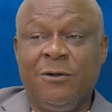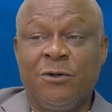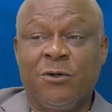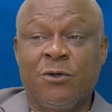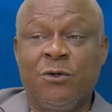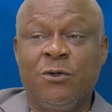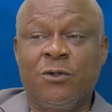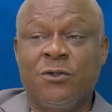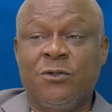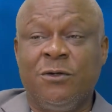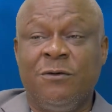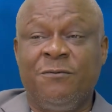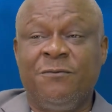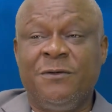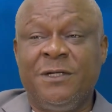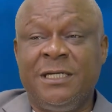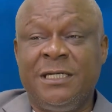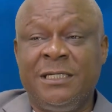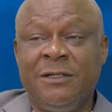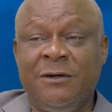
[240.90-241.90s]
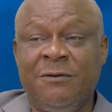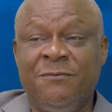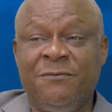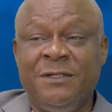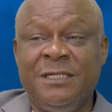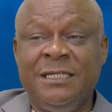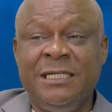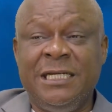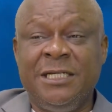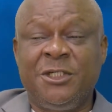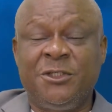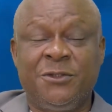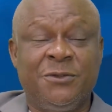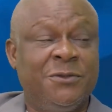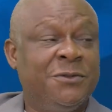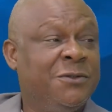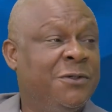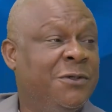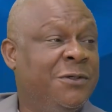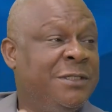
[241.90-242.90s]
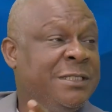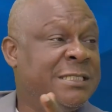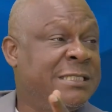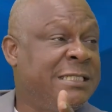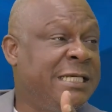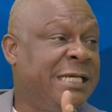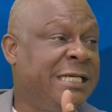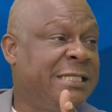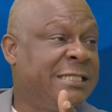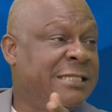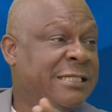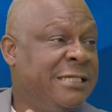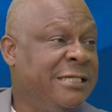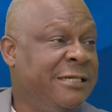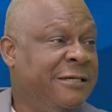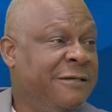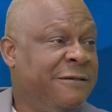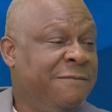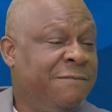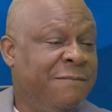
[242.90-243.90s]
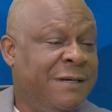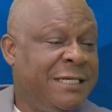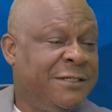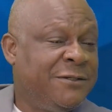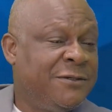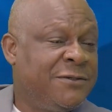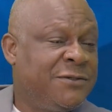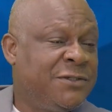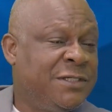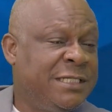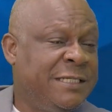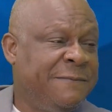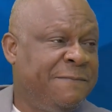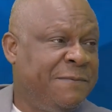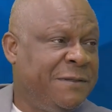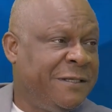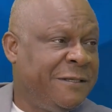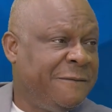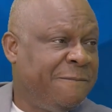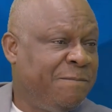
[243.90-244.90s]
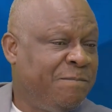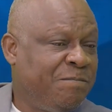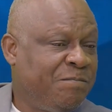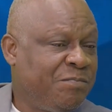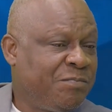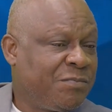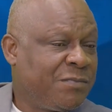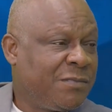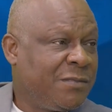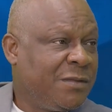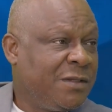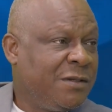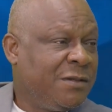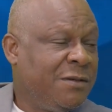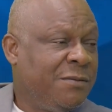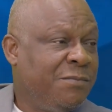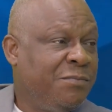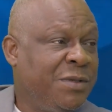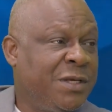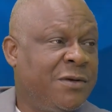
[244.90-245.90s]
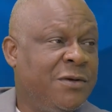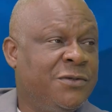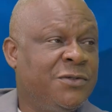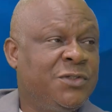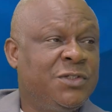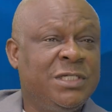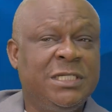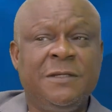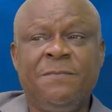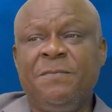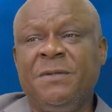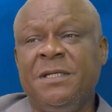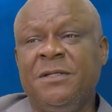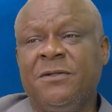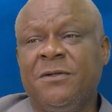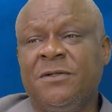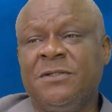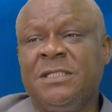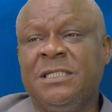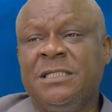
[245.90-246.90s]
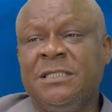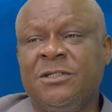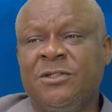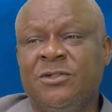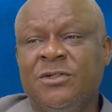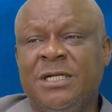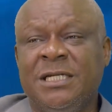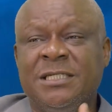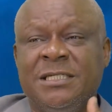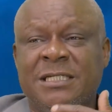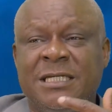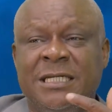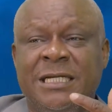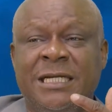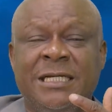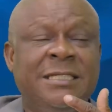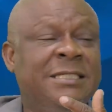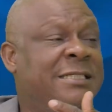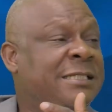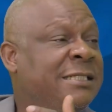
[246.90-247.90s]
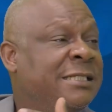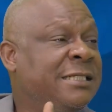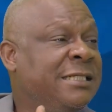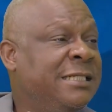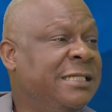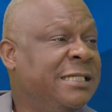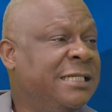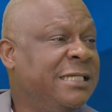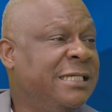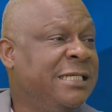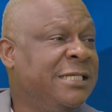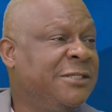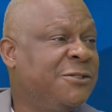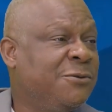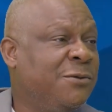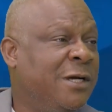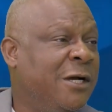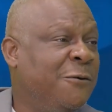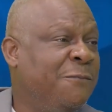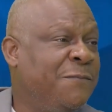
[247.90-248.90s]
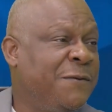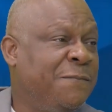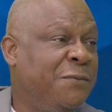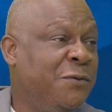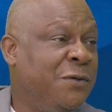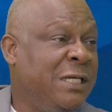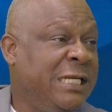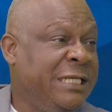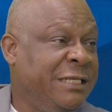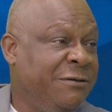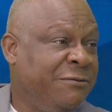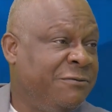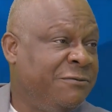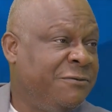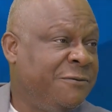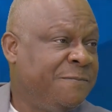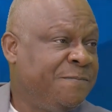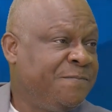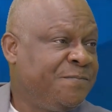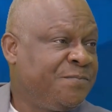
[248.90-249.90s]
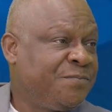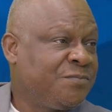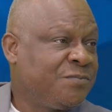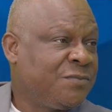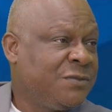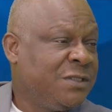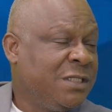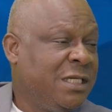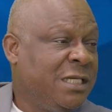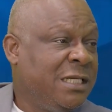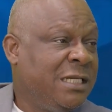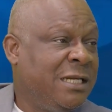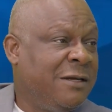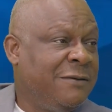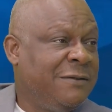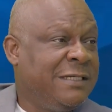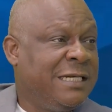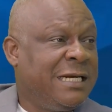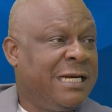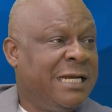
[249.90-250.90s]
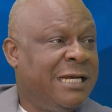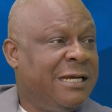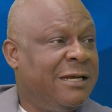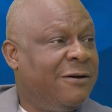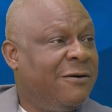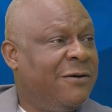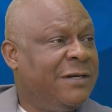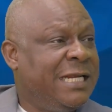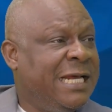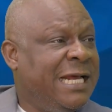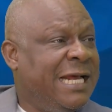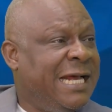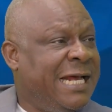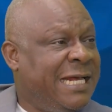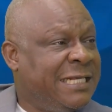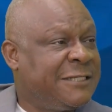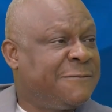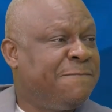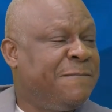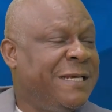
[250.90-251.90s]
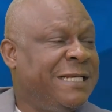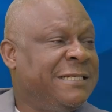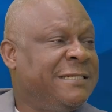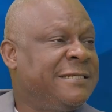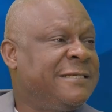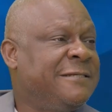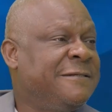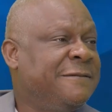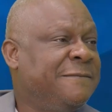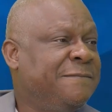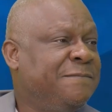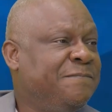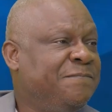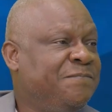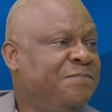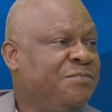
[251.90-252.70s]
your growth of a nation or a state by just GDP, because GDP doesn't translate into how people live. Now, there are other aspects